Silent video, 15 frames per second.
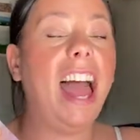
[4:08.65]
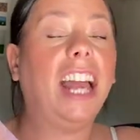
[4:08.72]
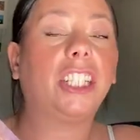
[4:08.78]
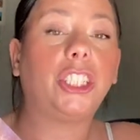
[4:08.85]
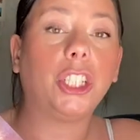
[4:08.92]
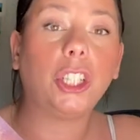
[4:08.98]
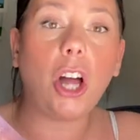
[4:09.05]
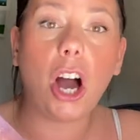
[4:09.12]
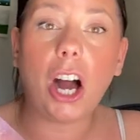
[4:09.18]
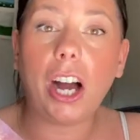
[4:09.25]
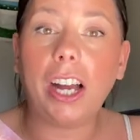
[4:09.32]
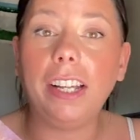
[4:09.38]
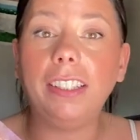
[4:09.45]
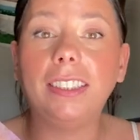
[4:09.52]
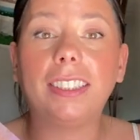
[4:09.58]

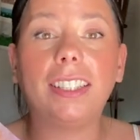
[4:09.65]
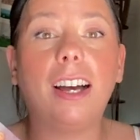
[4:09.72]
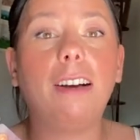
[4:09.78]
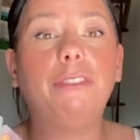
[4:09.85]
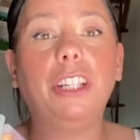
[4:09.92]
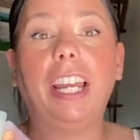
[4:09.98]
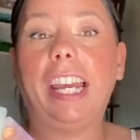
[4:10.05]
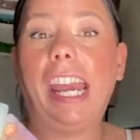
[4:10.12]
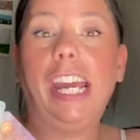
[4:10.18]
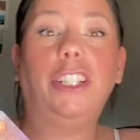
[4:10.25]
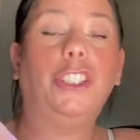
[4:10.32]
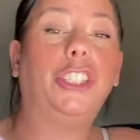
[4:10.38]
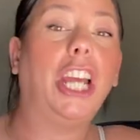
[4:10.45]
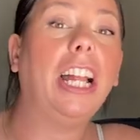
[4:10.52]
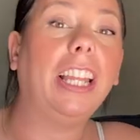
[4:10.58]
echelons of like
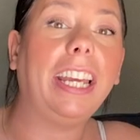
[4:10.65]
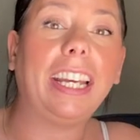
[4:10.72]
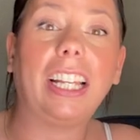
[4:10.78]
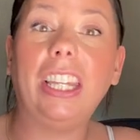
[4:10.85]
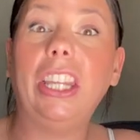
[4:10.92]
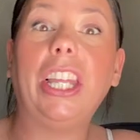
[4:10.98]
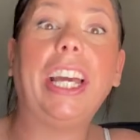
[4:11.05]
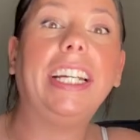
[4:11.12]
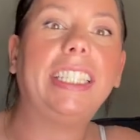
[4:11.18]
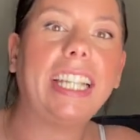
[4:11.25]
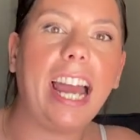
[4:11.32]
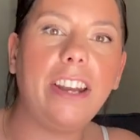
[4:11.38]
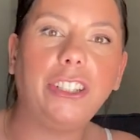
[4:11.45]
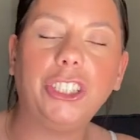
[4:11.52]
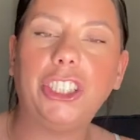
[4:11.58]
angelic light
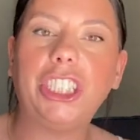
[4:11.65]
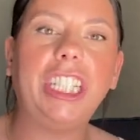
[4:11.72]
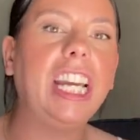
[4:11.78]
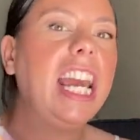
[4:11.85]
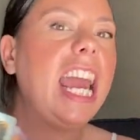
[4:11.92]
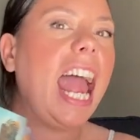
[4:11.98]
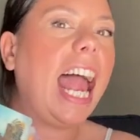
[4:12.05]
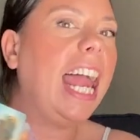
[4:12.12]
energy,